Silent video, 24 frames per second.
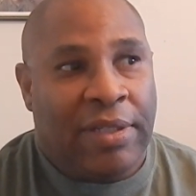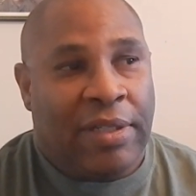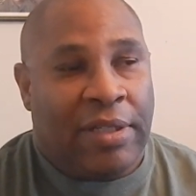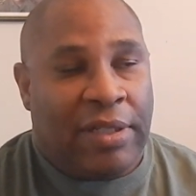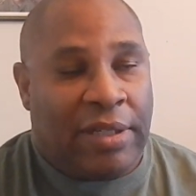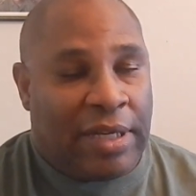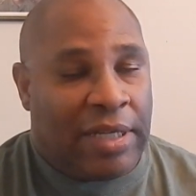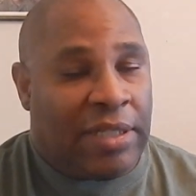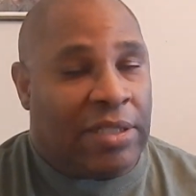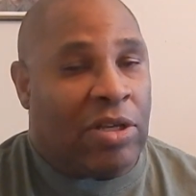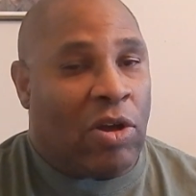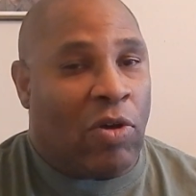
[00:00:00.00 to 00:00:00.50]

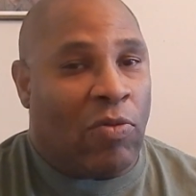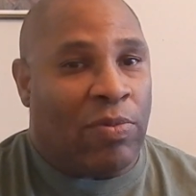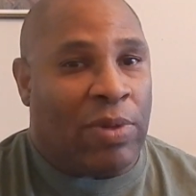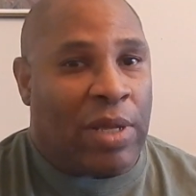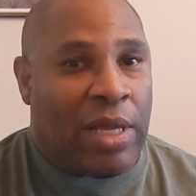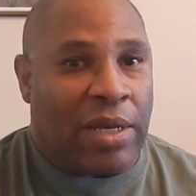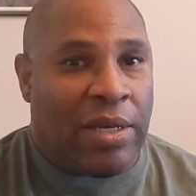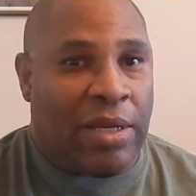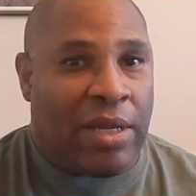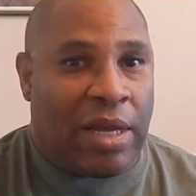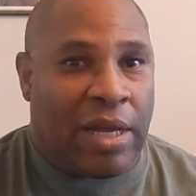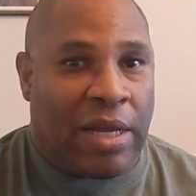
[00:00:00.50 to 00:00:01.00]
Let's hope
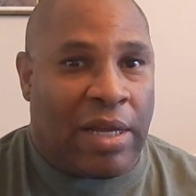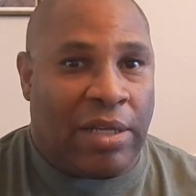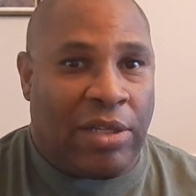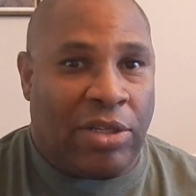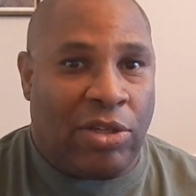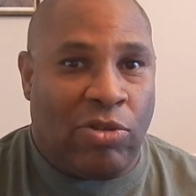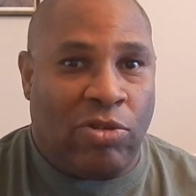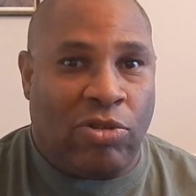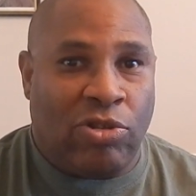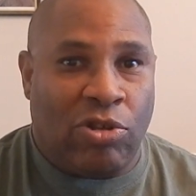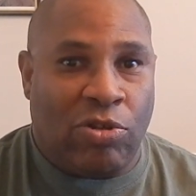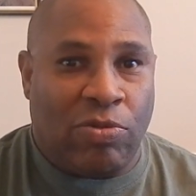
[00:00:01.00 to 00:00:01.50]
that
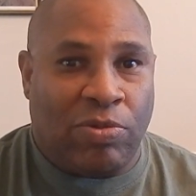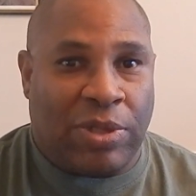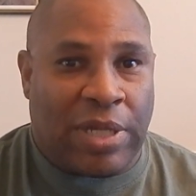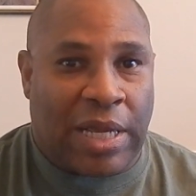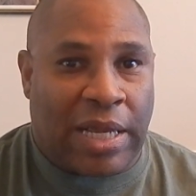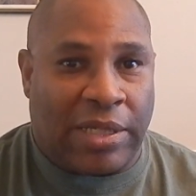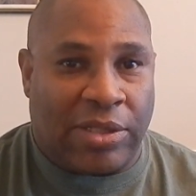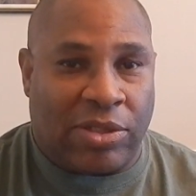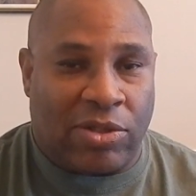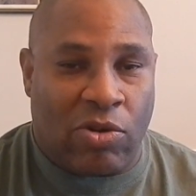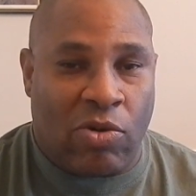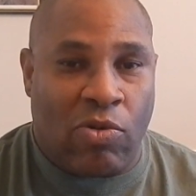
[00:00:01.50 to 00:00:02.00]

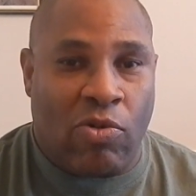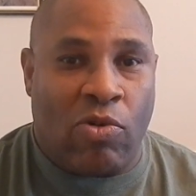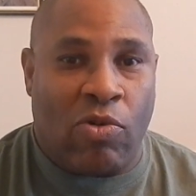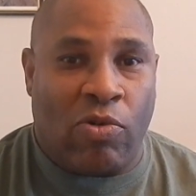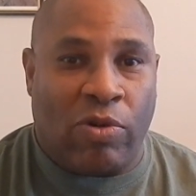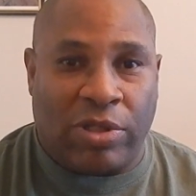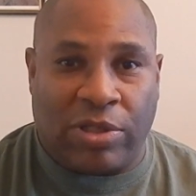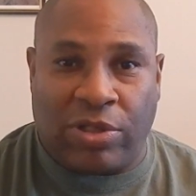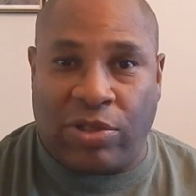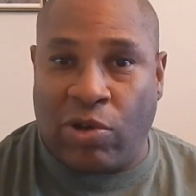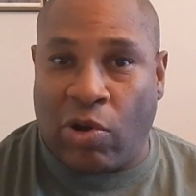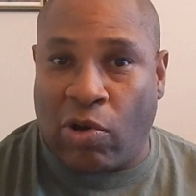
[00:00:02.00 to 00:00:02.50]
YouTube/Google
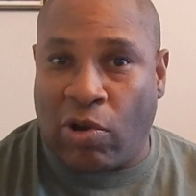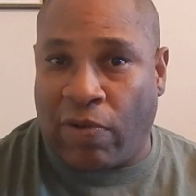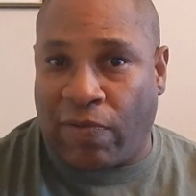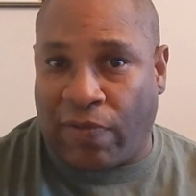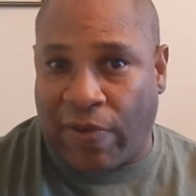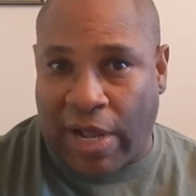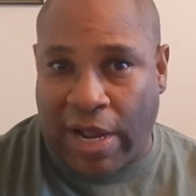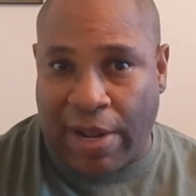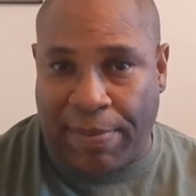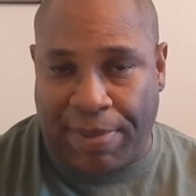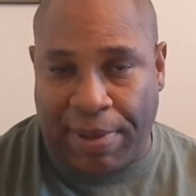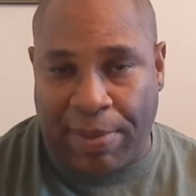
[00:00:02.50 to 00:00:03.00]
is
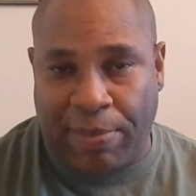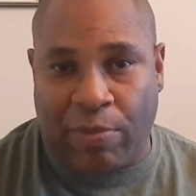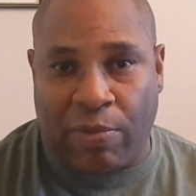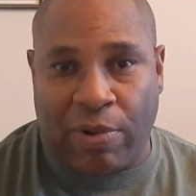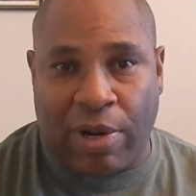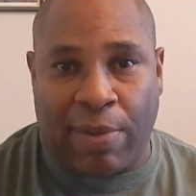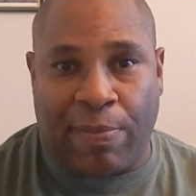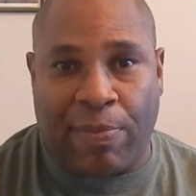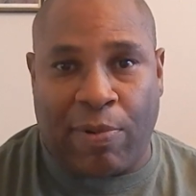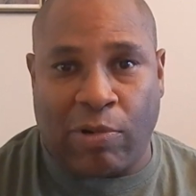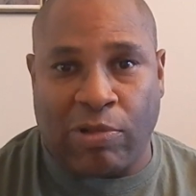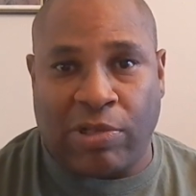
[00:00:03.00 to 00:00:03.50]
notifying people when
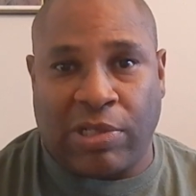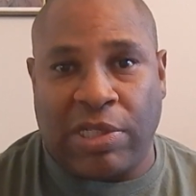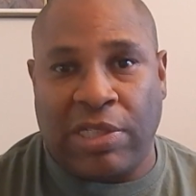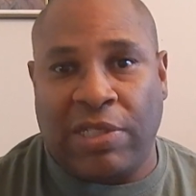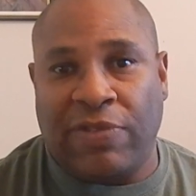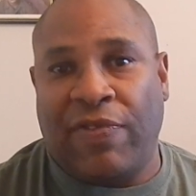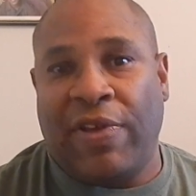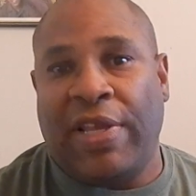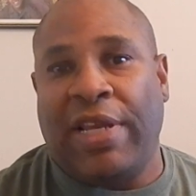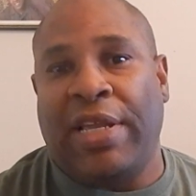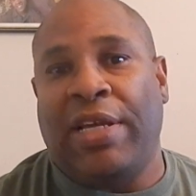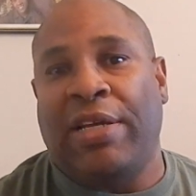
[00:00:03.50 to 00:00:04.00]
I post these
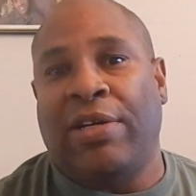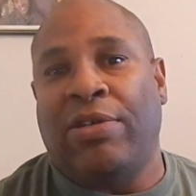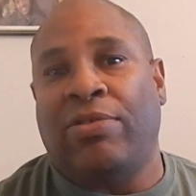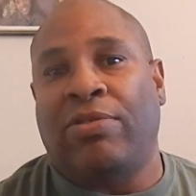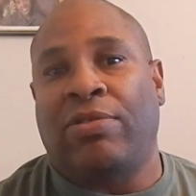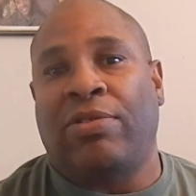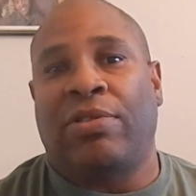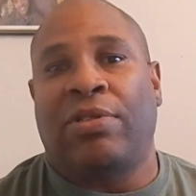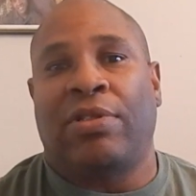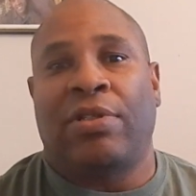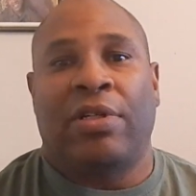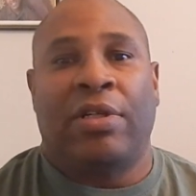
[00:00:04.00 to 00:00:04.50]

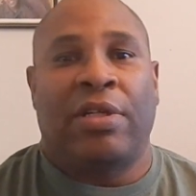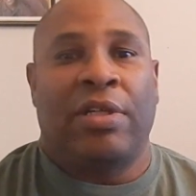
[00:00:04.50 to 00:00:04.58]
videos.